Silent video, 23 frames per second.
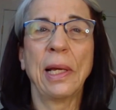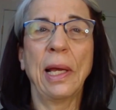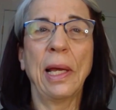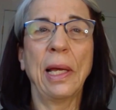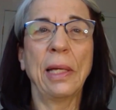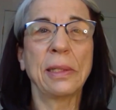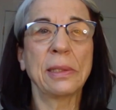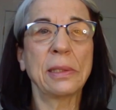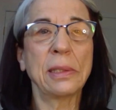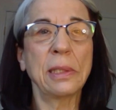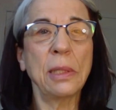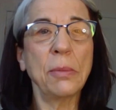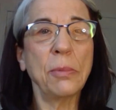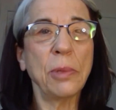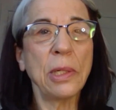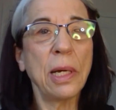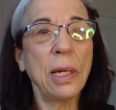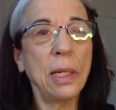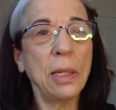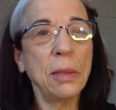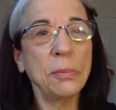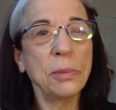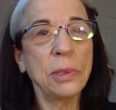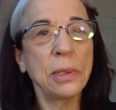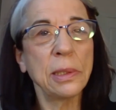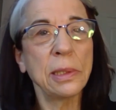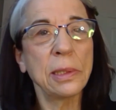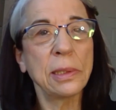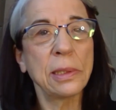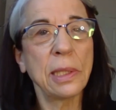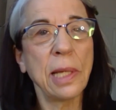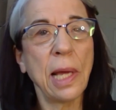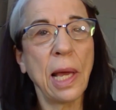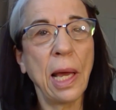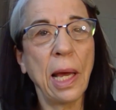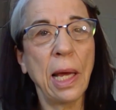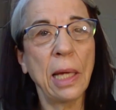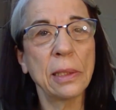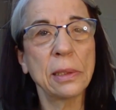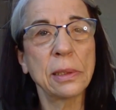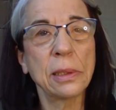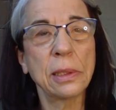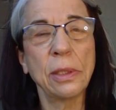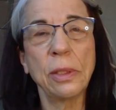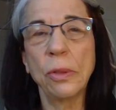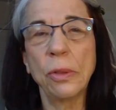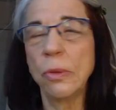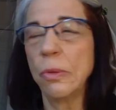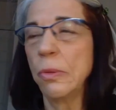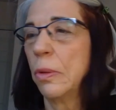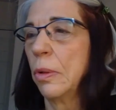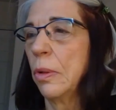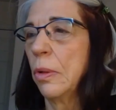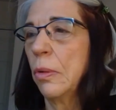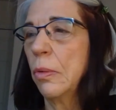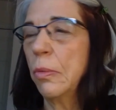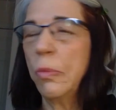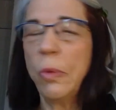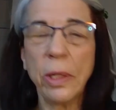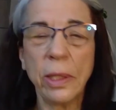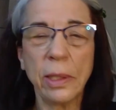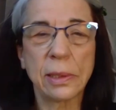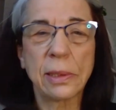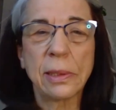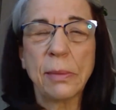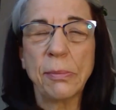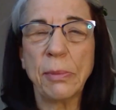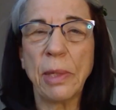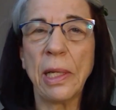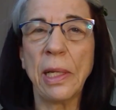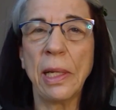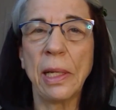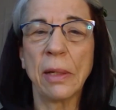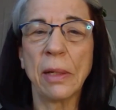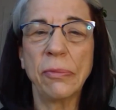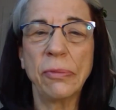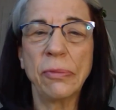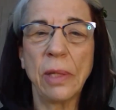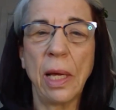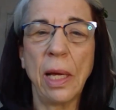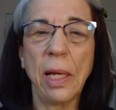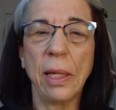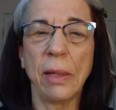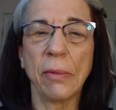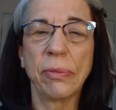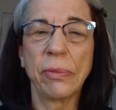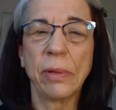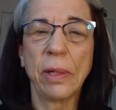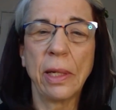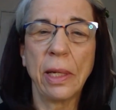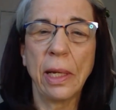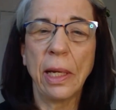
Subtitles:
and someone comes and asks you, what is the meaning of life?